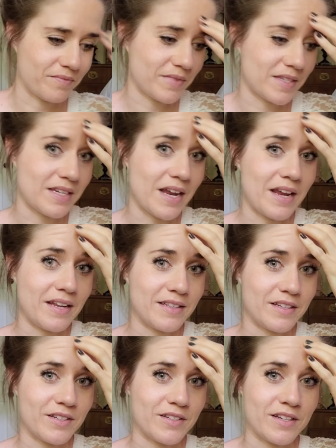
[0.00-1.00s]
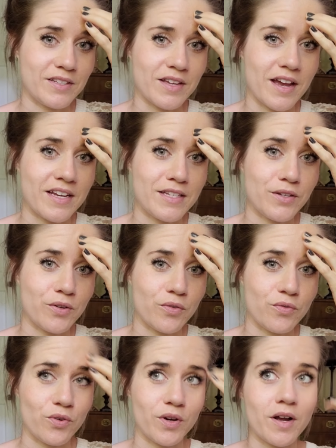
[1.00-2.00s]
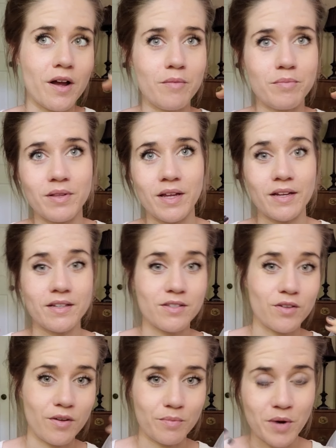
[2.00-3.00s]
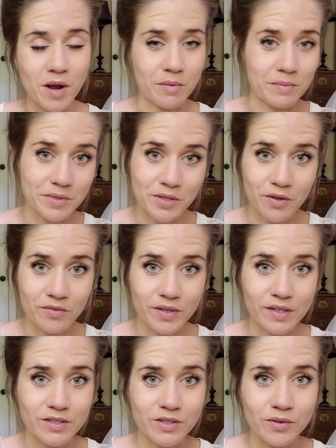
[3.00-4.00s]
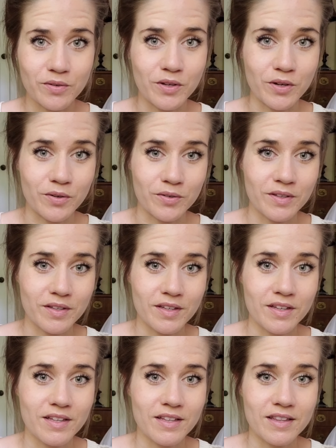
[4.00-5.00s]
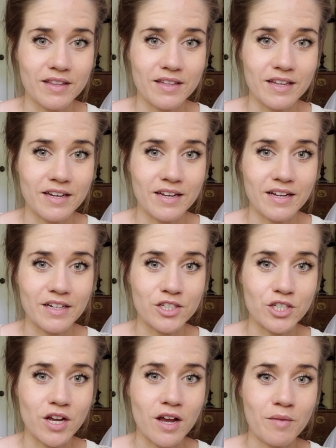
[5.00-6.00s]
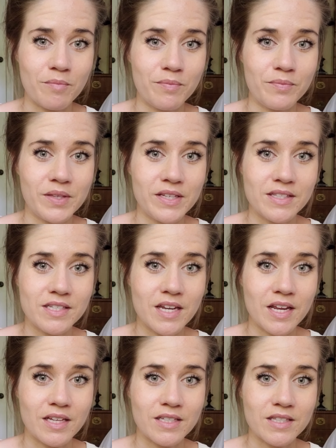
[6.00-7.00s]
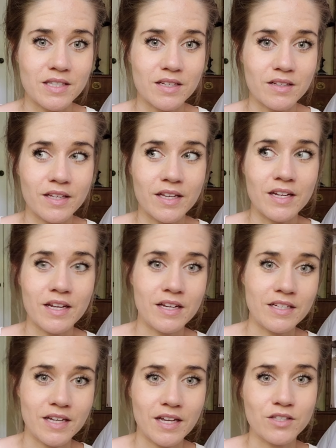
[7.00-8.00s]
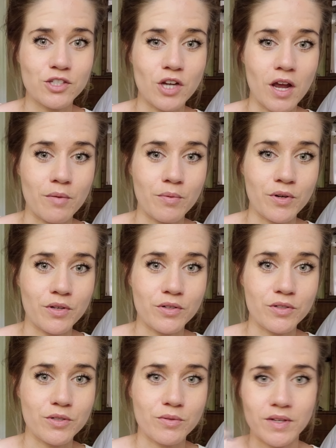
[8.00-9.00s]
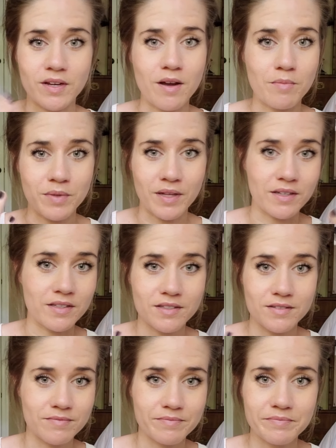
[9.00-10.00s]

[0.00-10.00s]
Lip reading: state that is ideal for complex problem solving. So, you know, any kind of job these days, like any kind of desk job where you're doing complex,